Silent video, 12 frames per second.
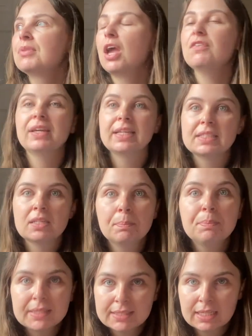over eating a
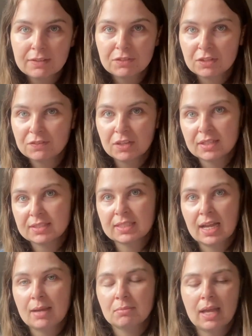biscuit for the first time,